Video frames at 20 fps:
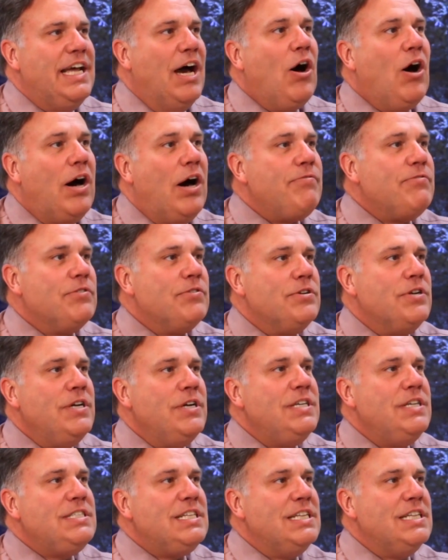offer
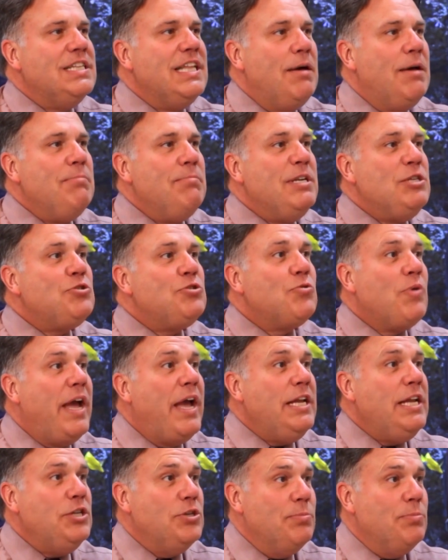to let me
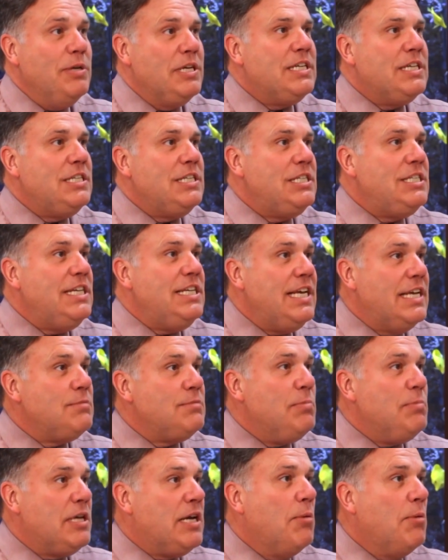train you, because she has
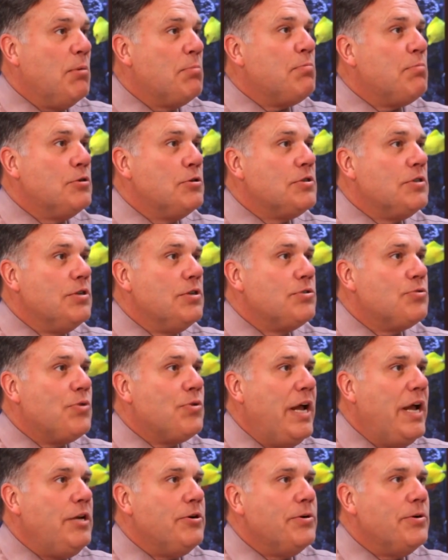become a personal
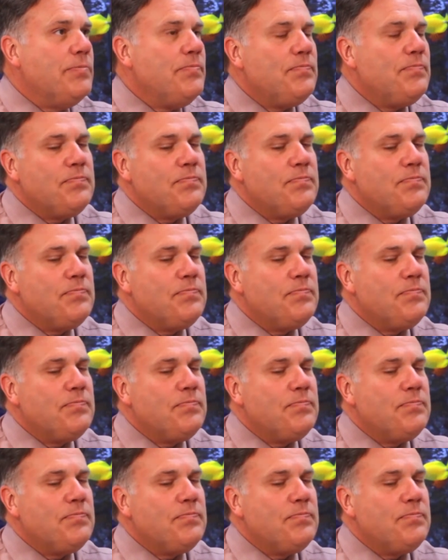trainer.